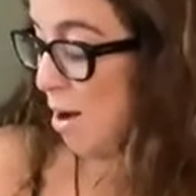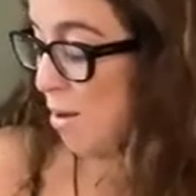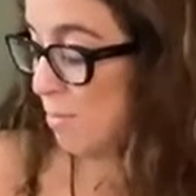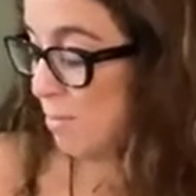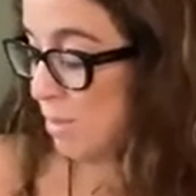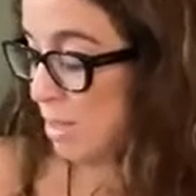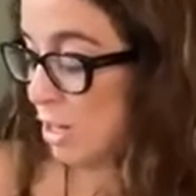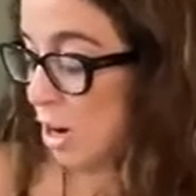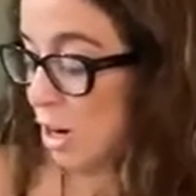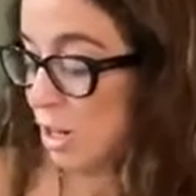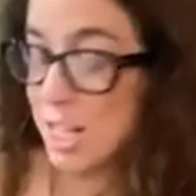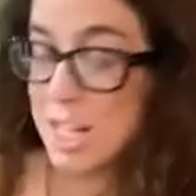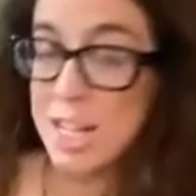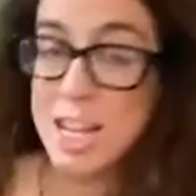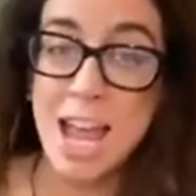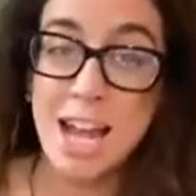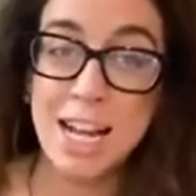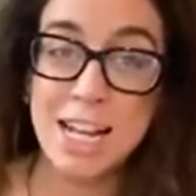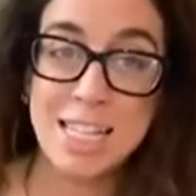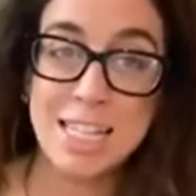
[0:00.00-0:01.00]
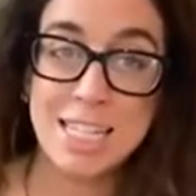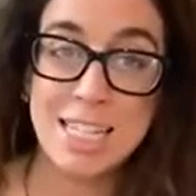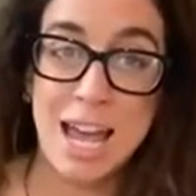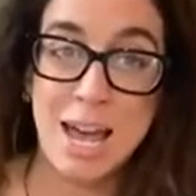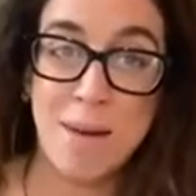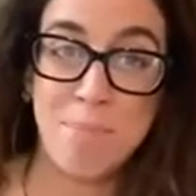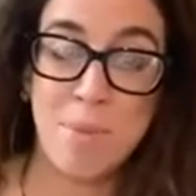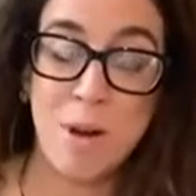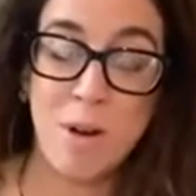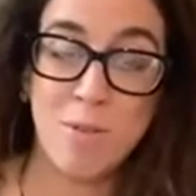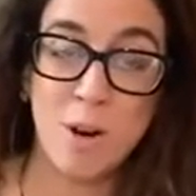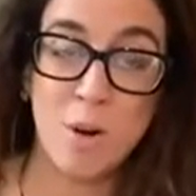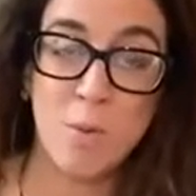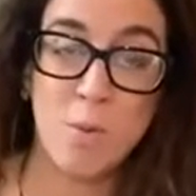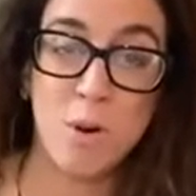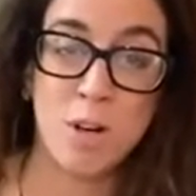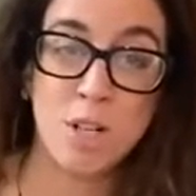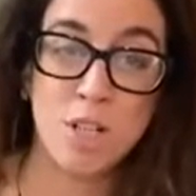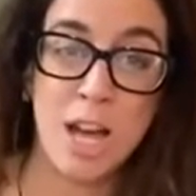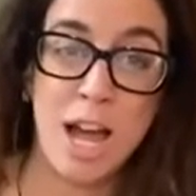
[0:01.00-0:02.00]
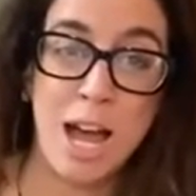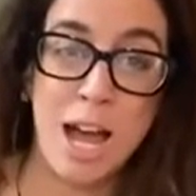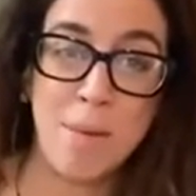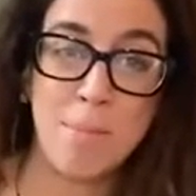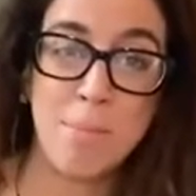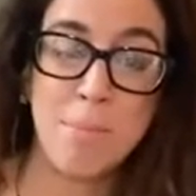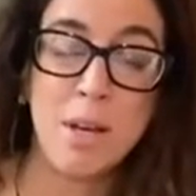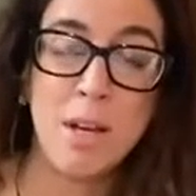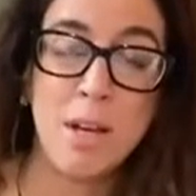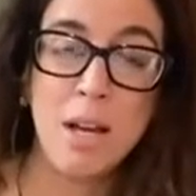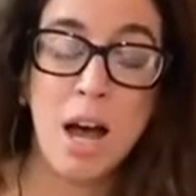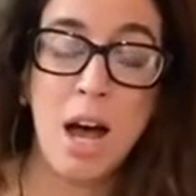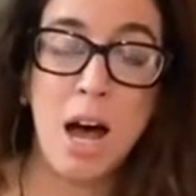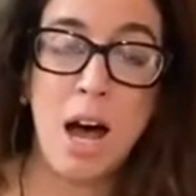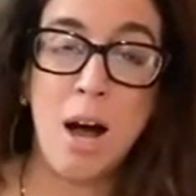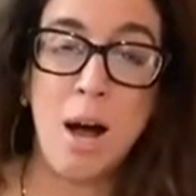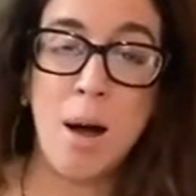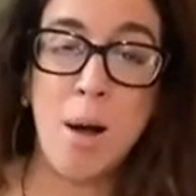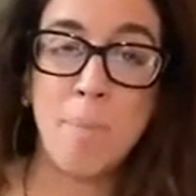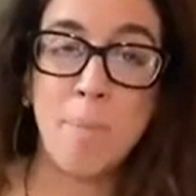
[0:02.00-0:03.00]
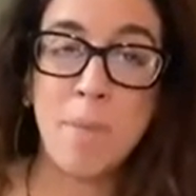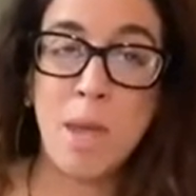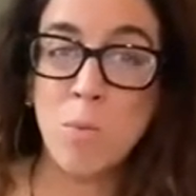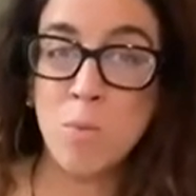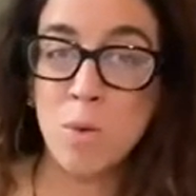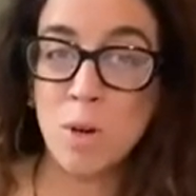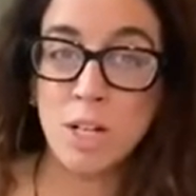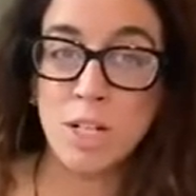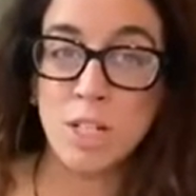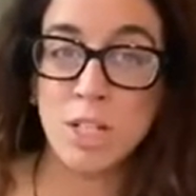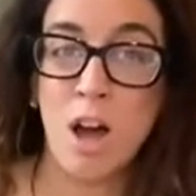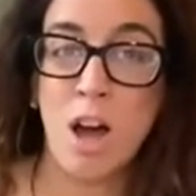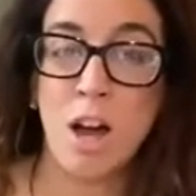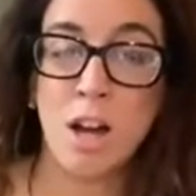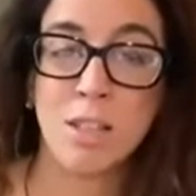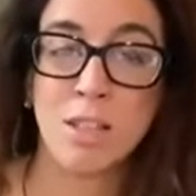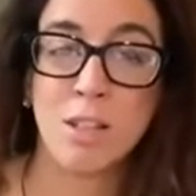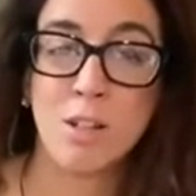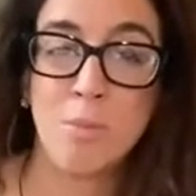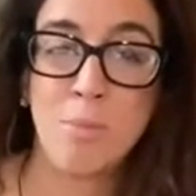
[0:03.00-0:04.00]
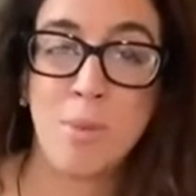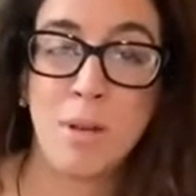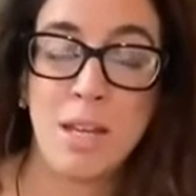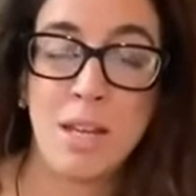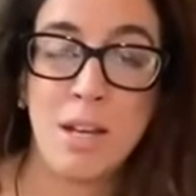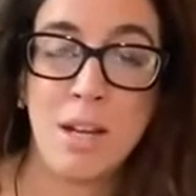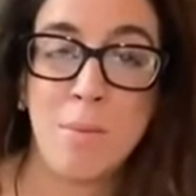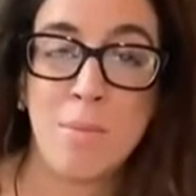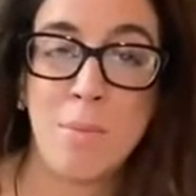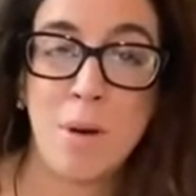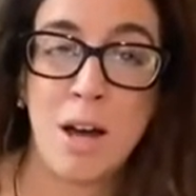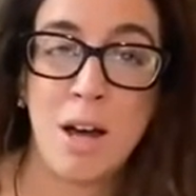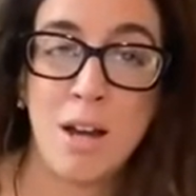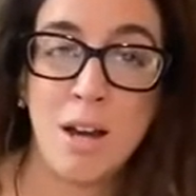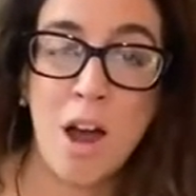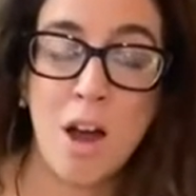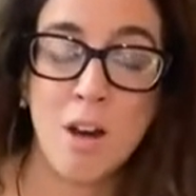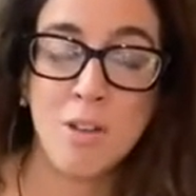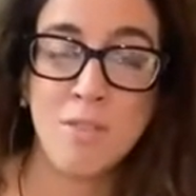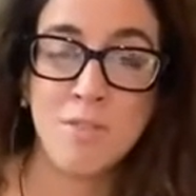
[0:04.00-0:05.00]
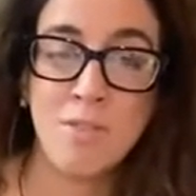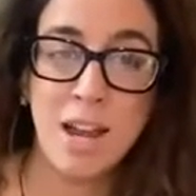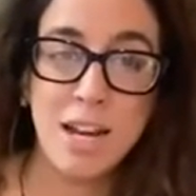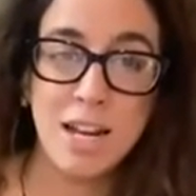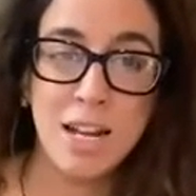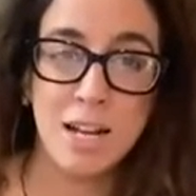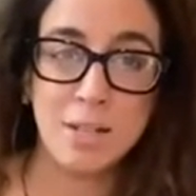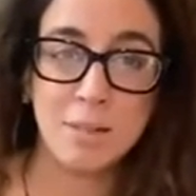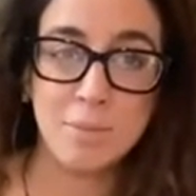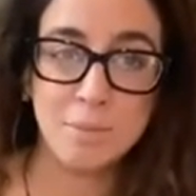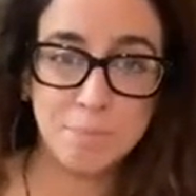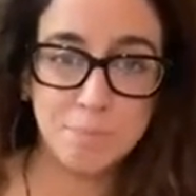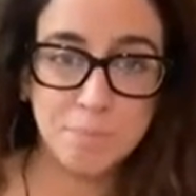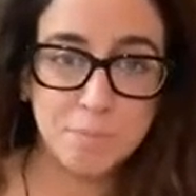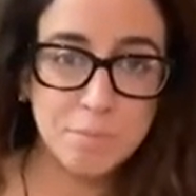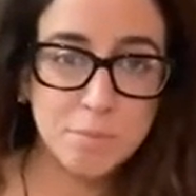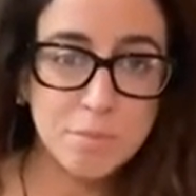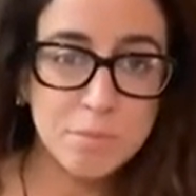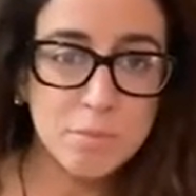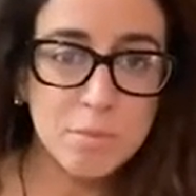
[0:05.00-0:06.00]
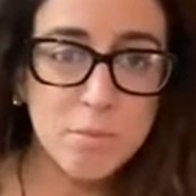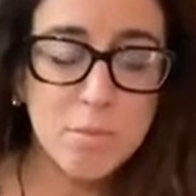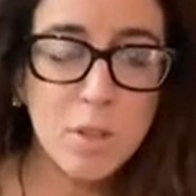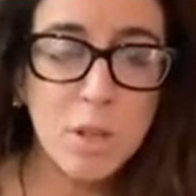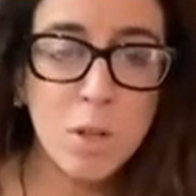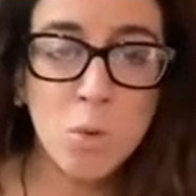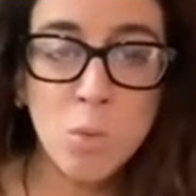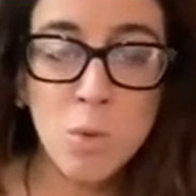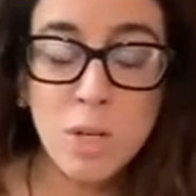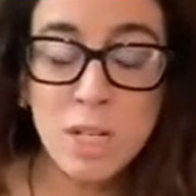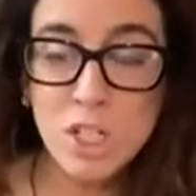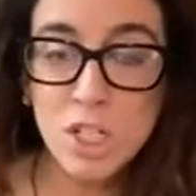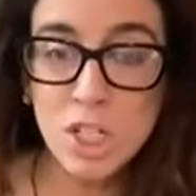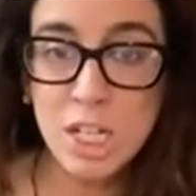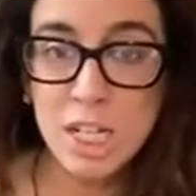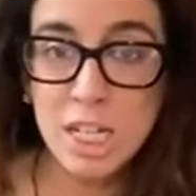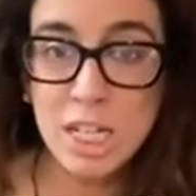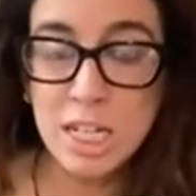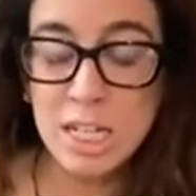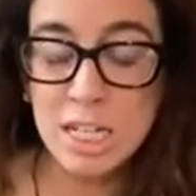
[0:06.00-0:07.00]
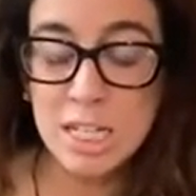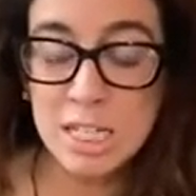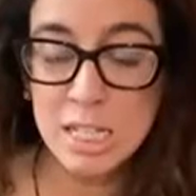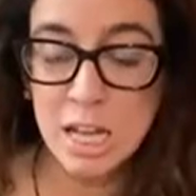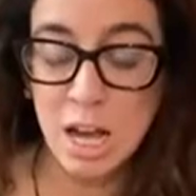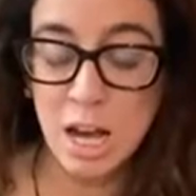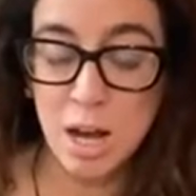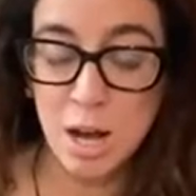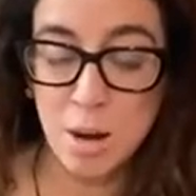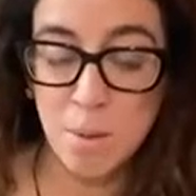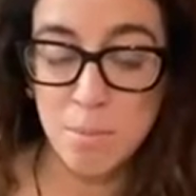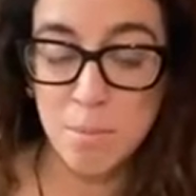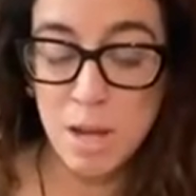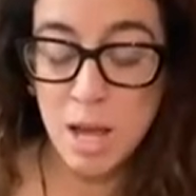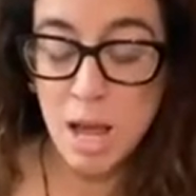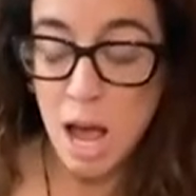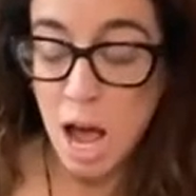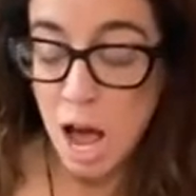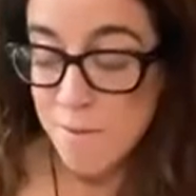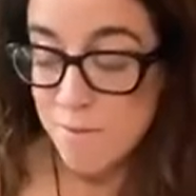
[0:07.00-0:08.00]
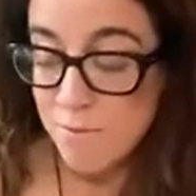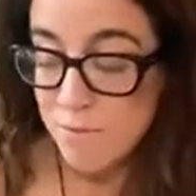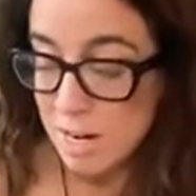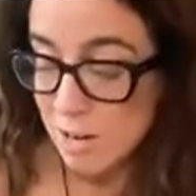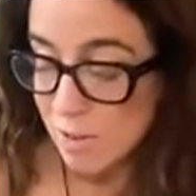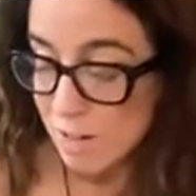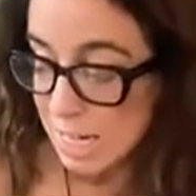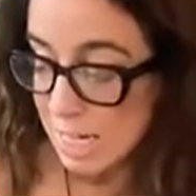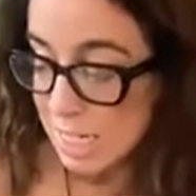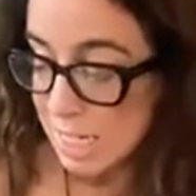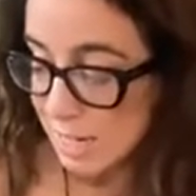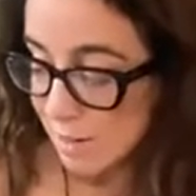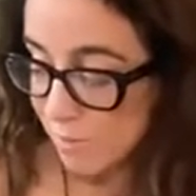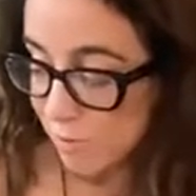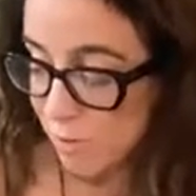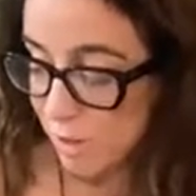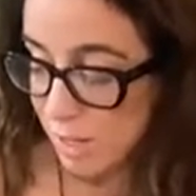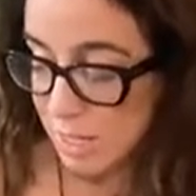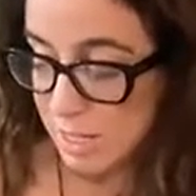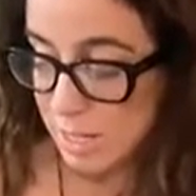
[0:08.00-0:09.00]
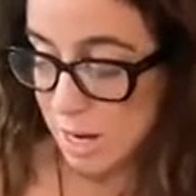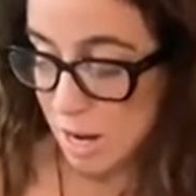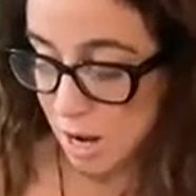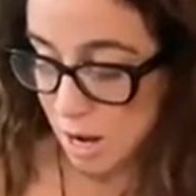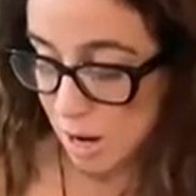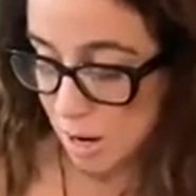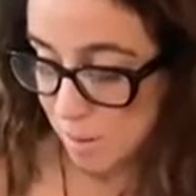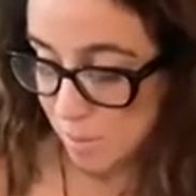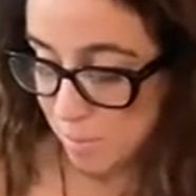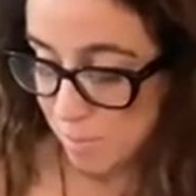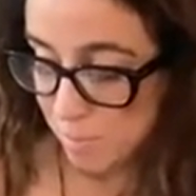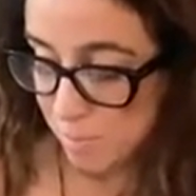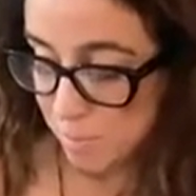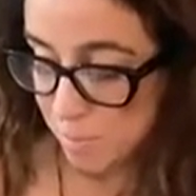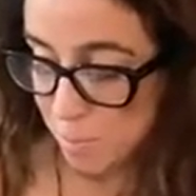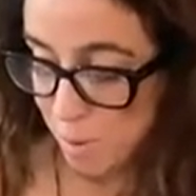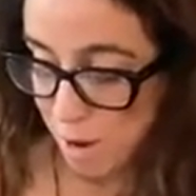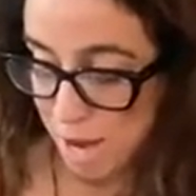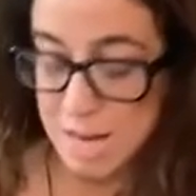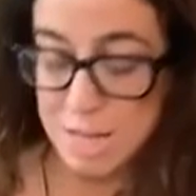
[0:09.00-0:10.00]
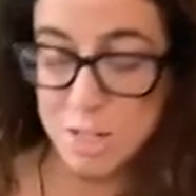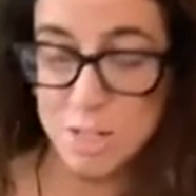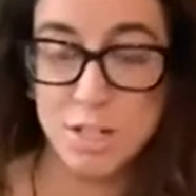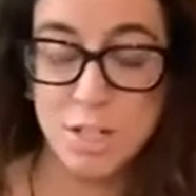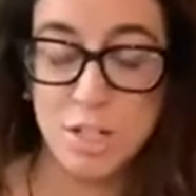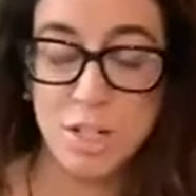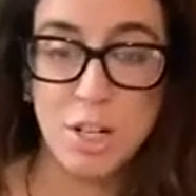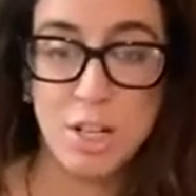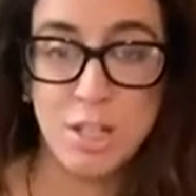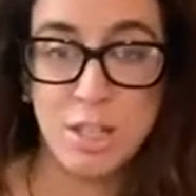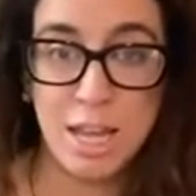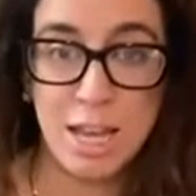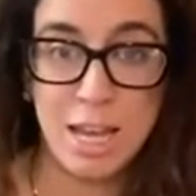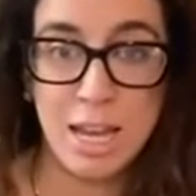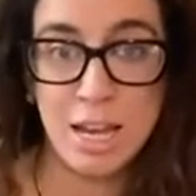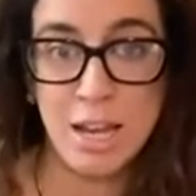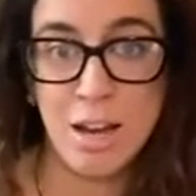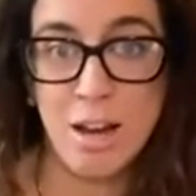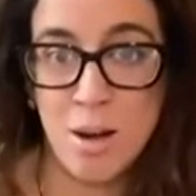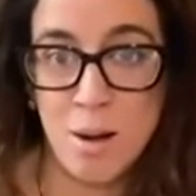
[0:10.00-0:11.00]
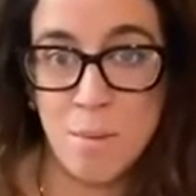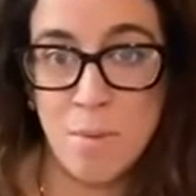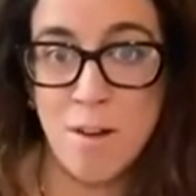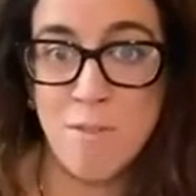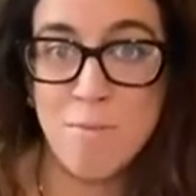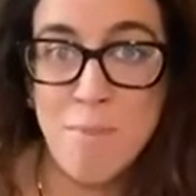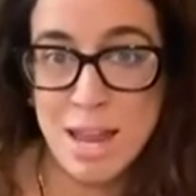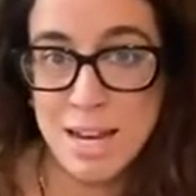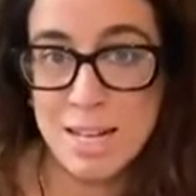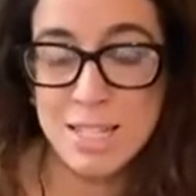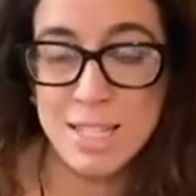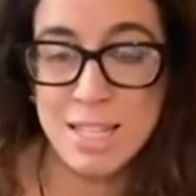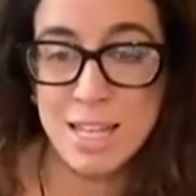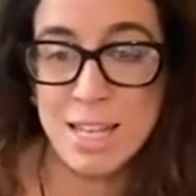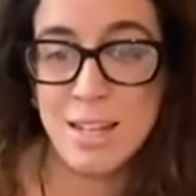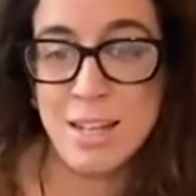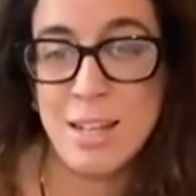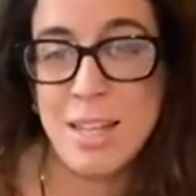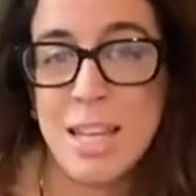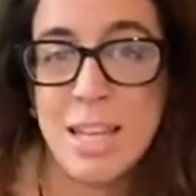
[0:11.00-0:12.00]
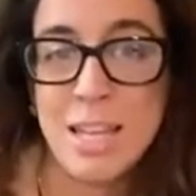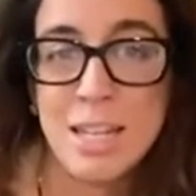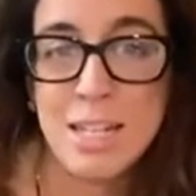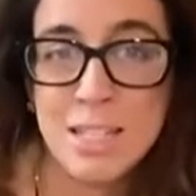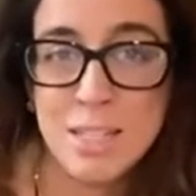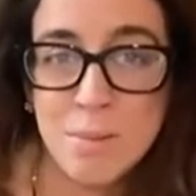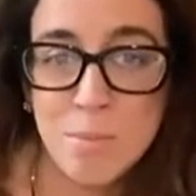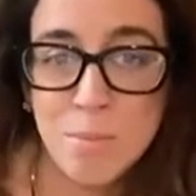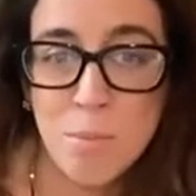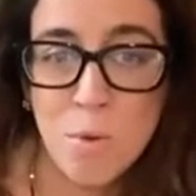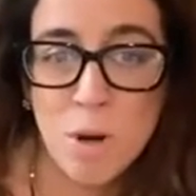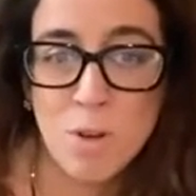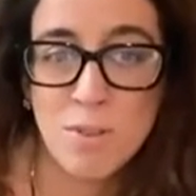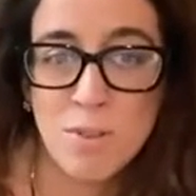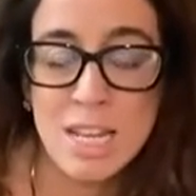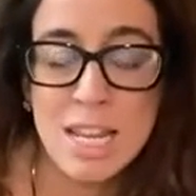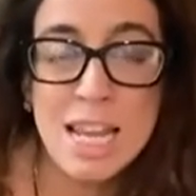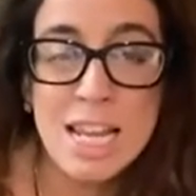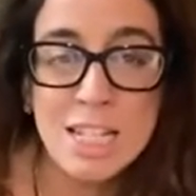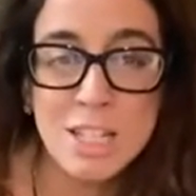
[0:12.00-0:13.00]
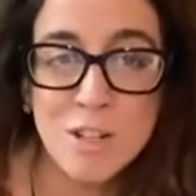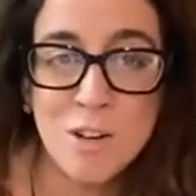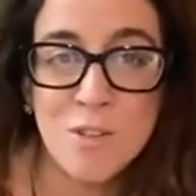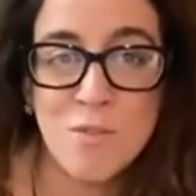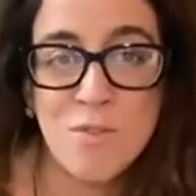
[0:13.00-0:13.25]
start the next step of our workshop. And we're going to talk a little bit about Ayurveda, which is a very different branch of medicine. It's more of an Eastern